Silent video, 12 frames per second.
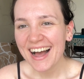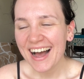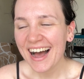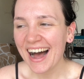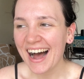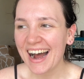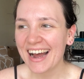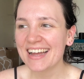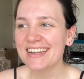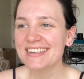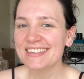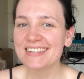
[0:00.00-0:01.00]

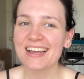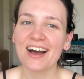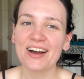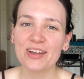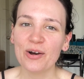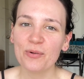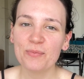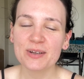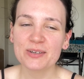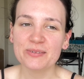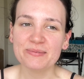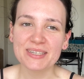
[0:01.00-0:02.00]
And yeah, I hope I
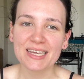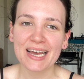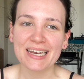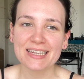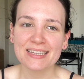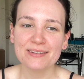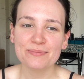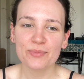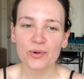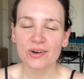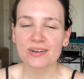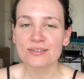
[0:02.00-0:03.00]
don't meet any
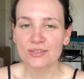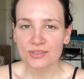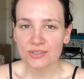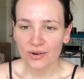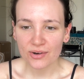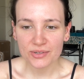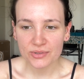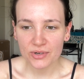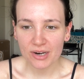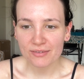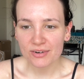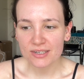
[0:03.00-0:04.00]
more such auto
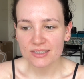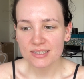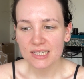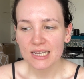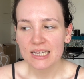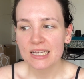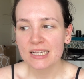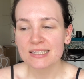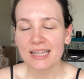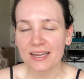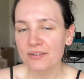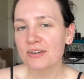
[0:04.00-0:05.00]
drivers.
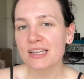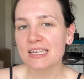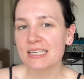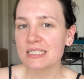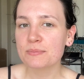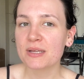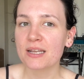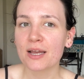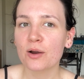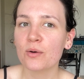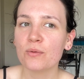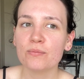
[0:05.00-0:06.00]
Thankfully, he's been
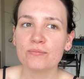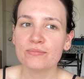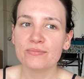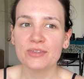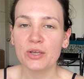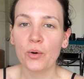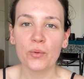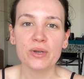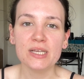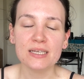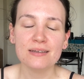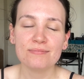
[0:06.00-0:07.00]
like the
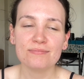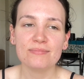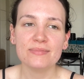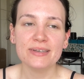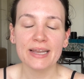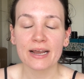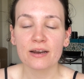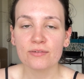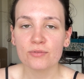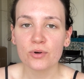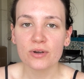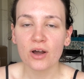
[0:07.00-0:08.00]
only negative
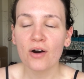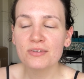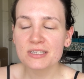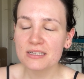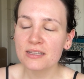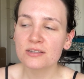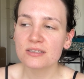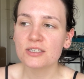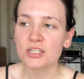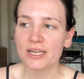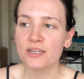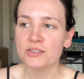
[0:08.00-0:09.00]
one. Obviously there's the
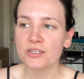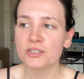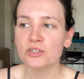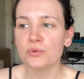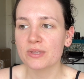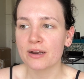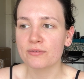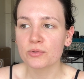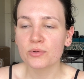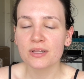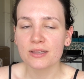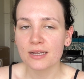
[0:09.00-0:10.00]
change issue with
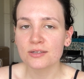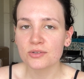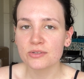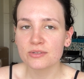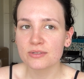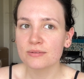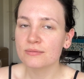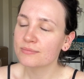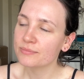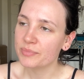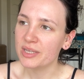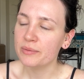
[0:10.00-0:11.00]
everyone, and that does
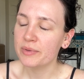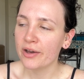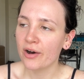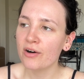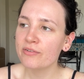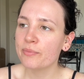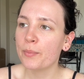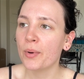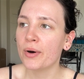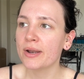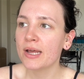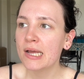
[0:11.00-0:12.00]
pee me off,
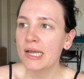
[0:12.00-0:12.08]
but